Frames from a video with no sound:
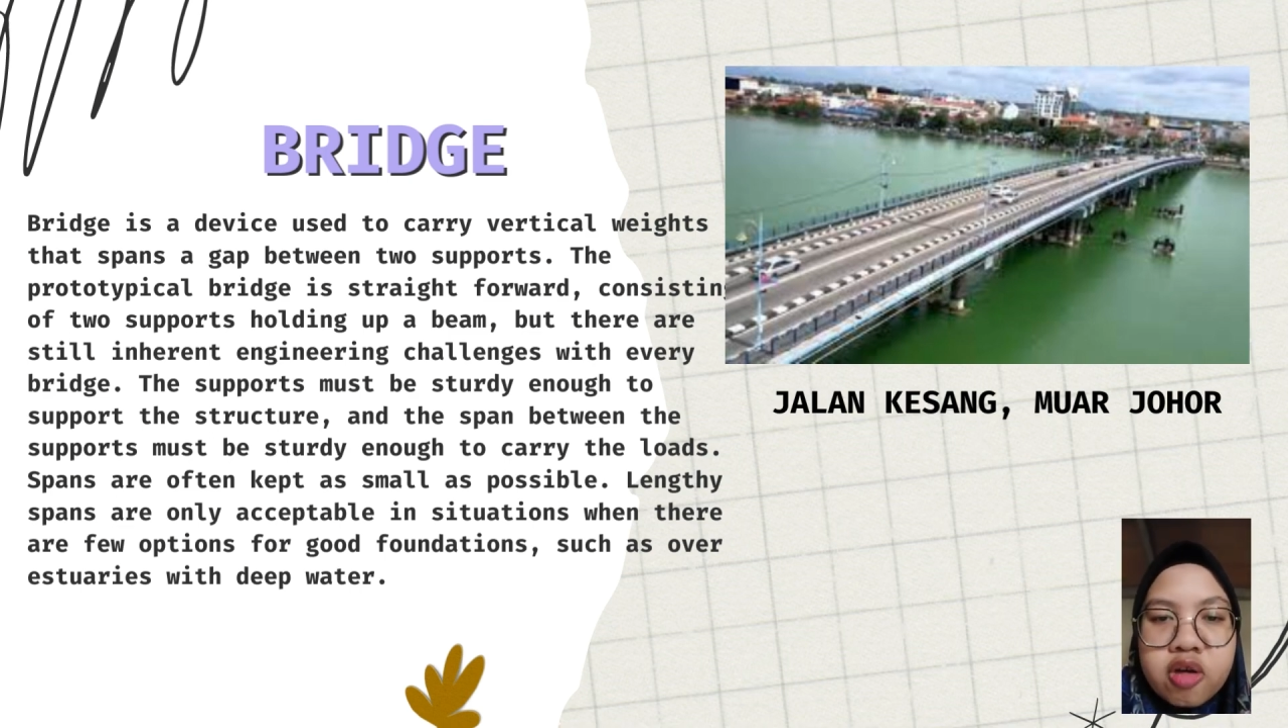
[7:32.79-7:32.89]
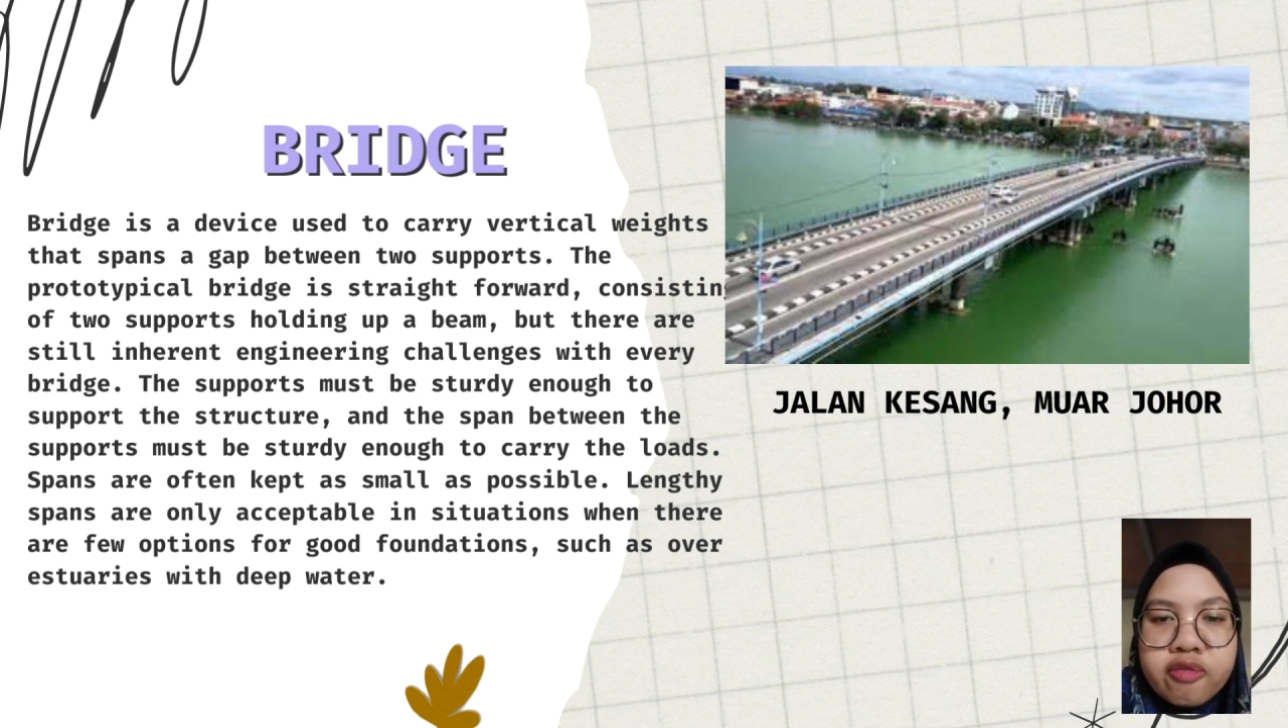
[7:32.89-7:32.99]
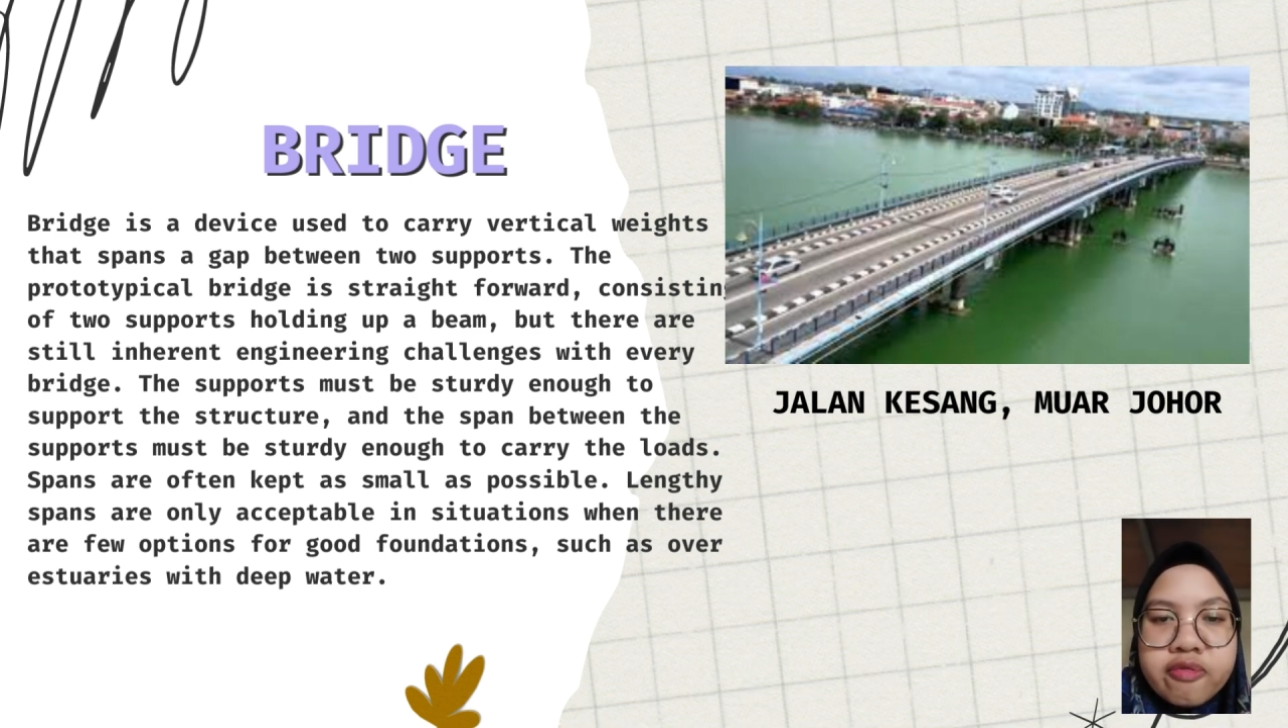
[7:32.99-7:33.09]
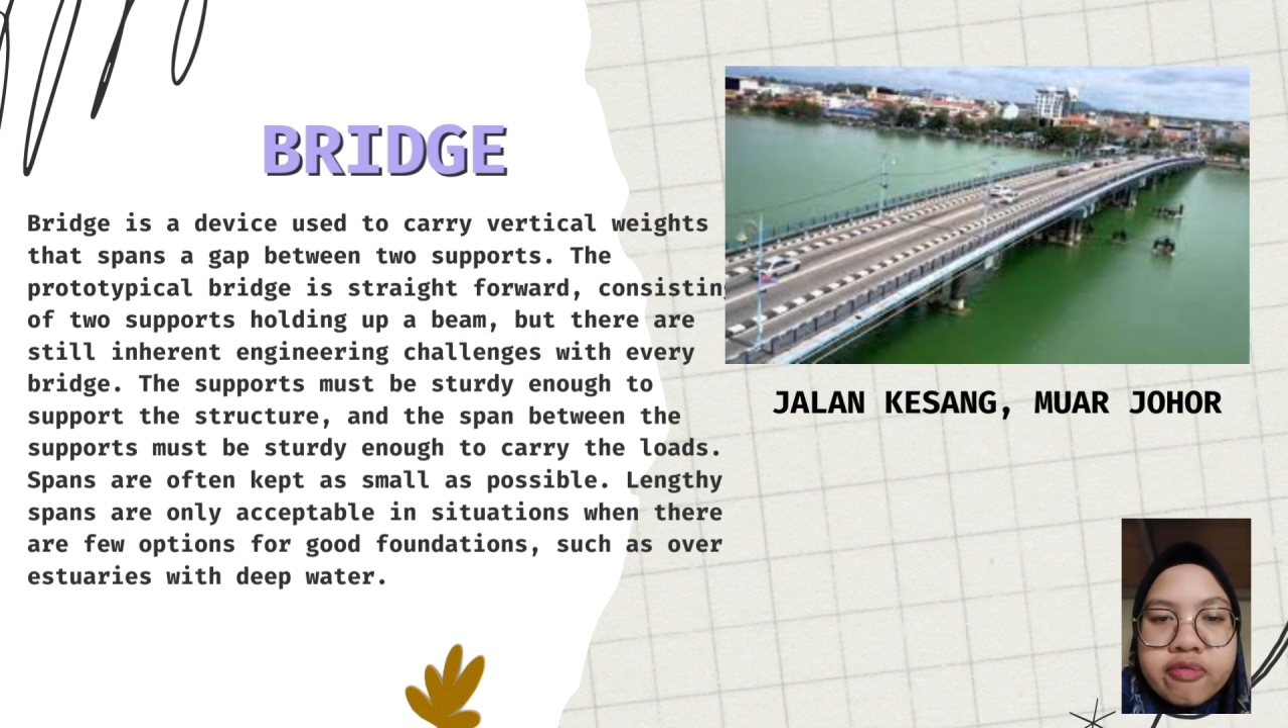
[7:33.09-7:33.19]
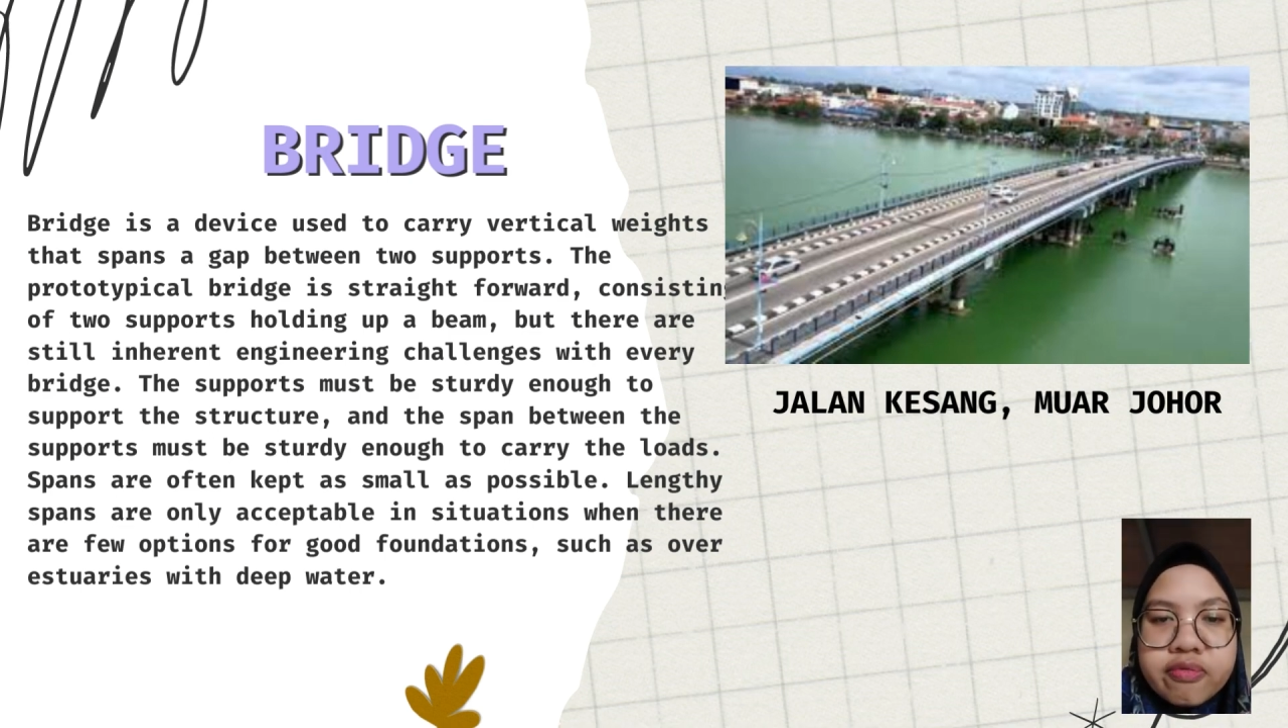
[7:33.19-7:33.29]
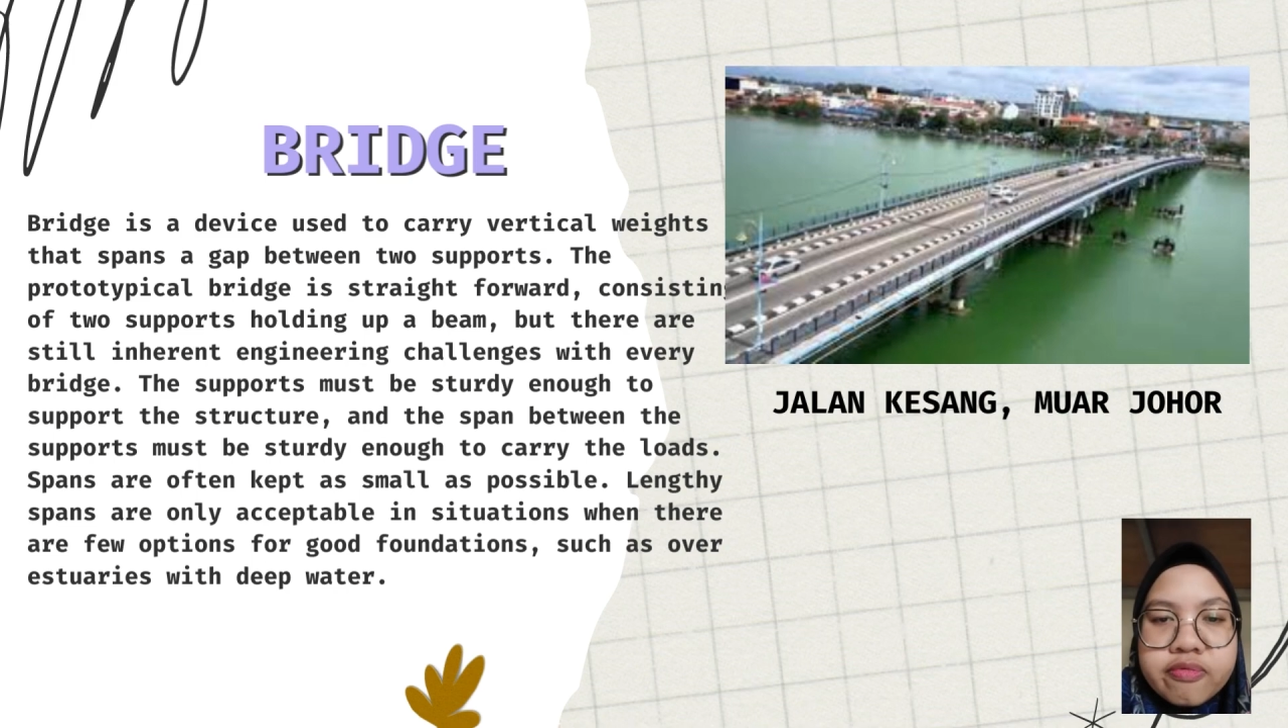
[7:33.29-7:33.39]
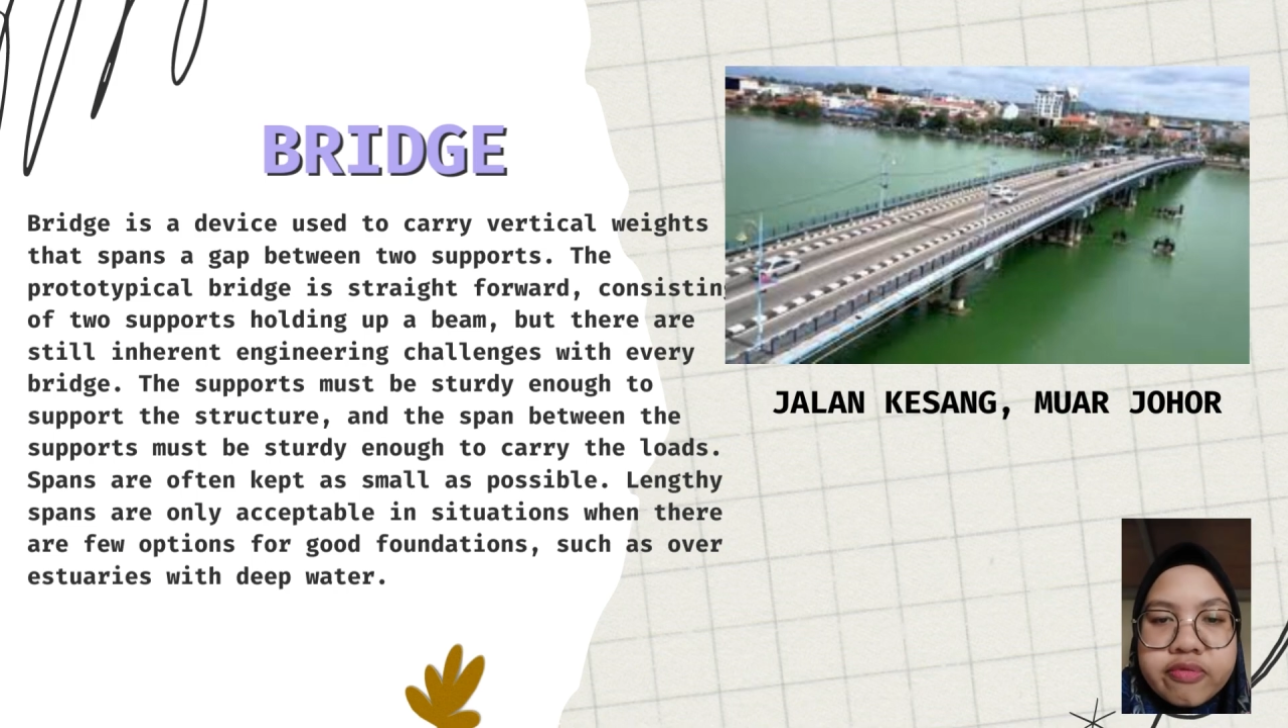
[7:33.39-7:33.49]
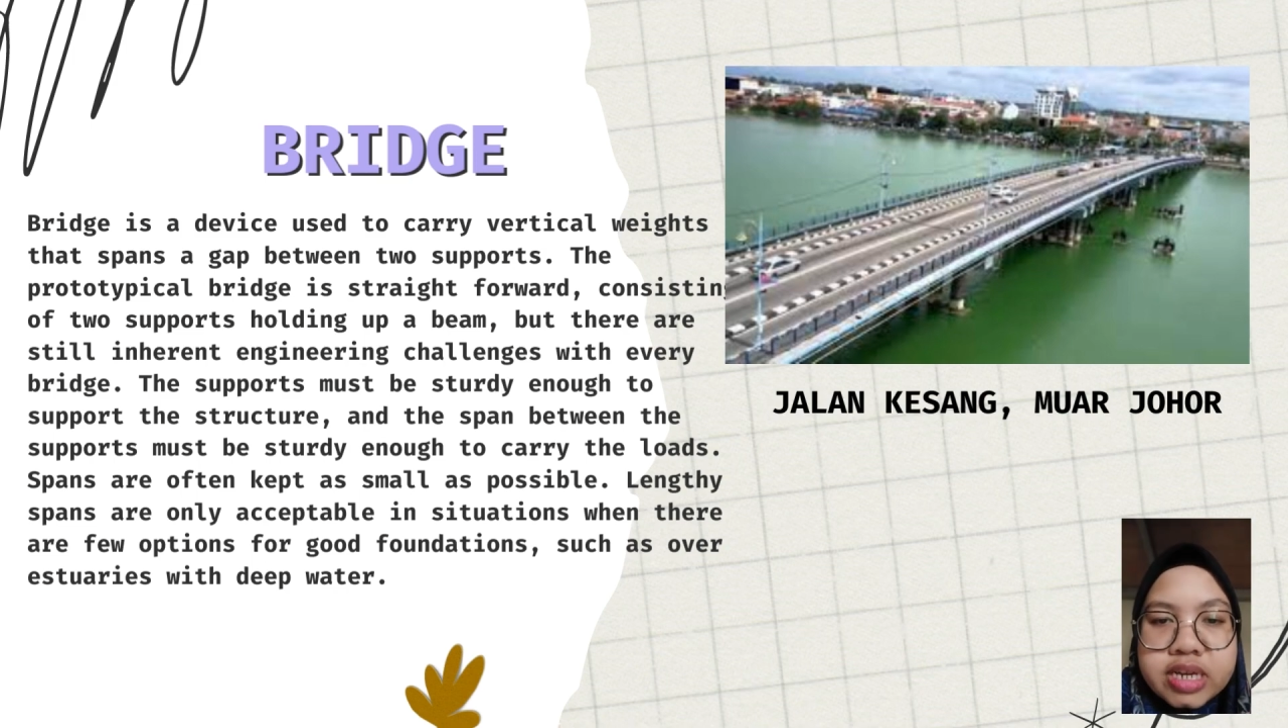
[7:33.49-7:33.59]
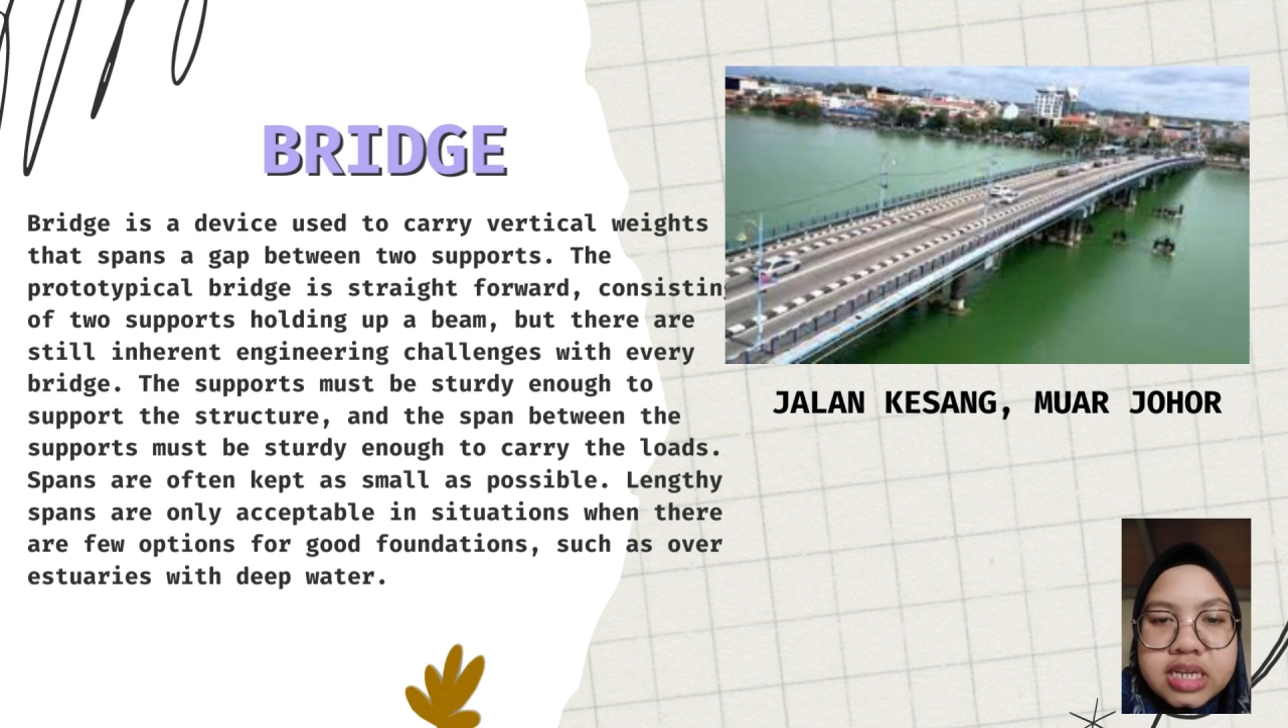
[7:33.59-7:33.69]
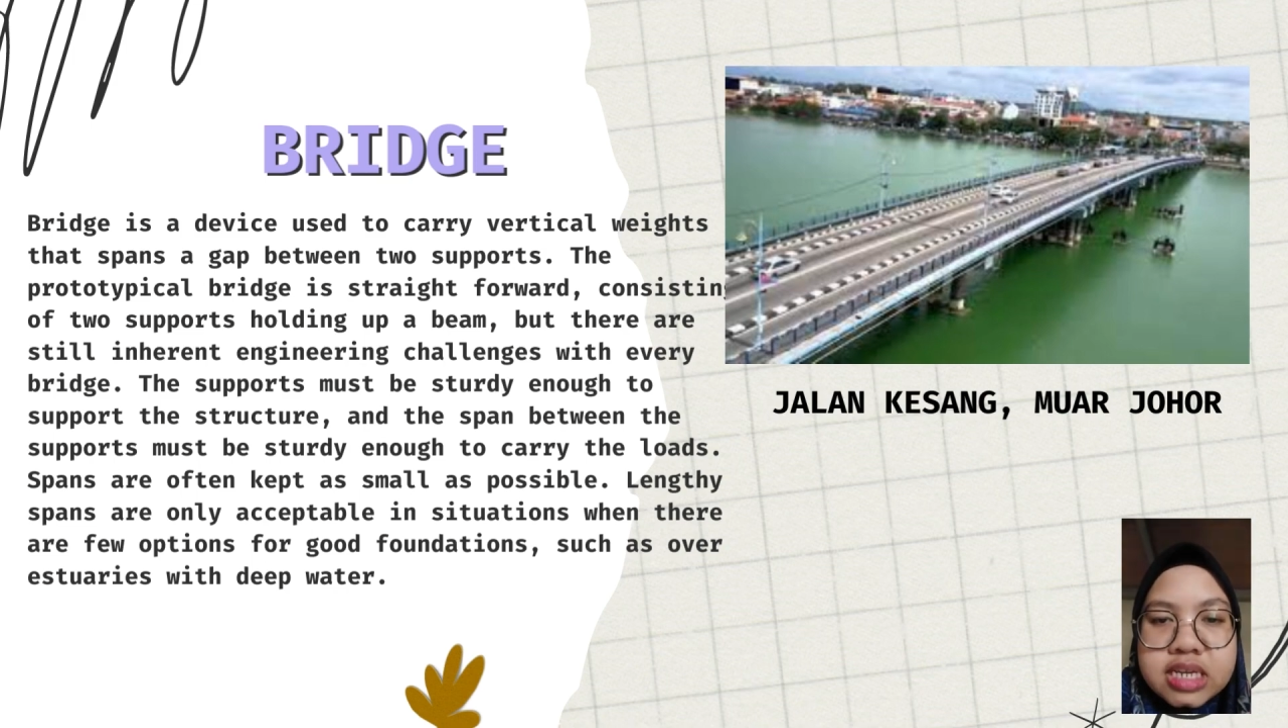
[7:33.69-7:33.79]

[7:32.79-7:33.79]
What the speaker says: often